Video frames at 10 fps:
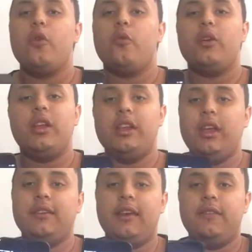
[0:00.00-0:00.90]
Really
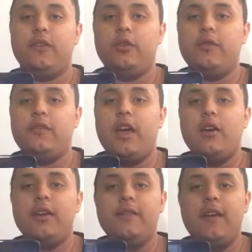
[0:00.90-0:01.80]
nice iPhone,
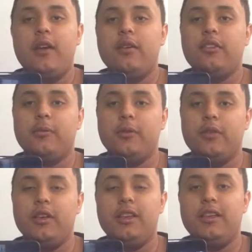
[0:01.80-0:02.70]
very, very
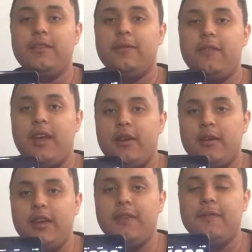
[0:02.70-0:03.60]
smooth. It is
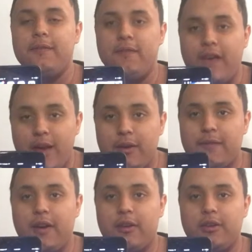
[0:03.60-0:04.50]
very, very,
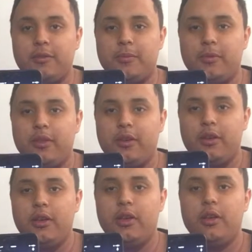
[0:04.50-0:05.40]
very smooth.
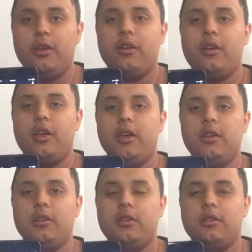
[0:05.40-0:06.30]
Okay,
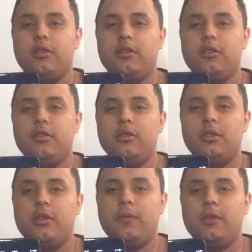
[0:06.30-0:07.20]

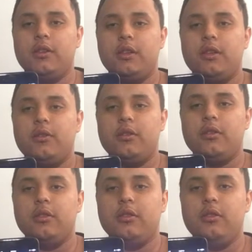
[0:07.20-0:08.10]
hold on,
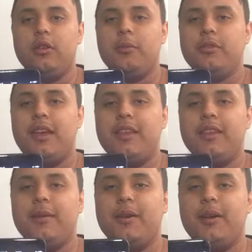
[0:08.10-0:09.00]
almost had it.
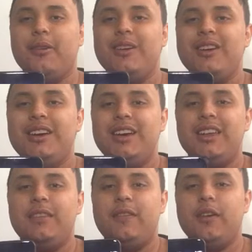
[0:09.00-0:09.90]
There we go,
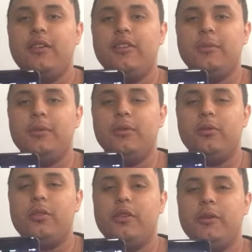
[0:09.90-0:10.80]
it's very
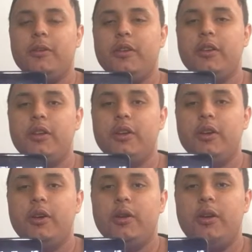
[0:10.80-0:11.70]
smooth.
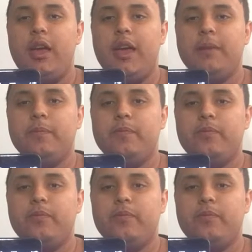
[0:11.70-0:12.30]
Okay,